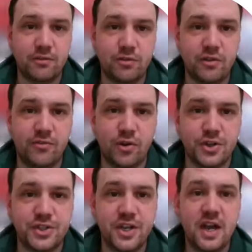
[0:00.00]
cavalry
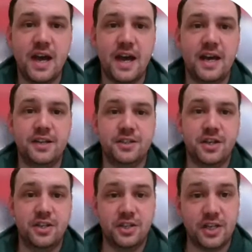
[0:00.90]
force and
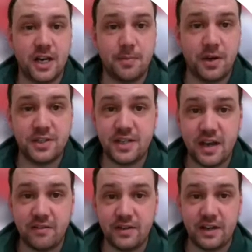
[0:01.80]
the Jacobites
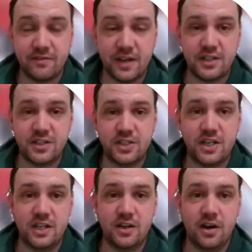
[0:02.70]
have an advantage
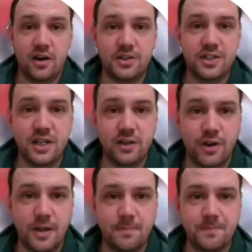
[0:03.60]
in
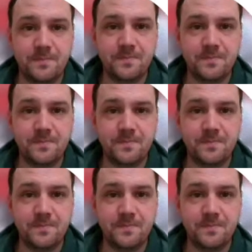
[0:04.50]
artillery.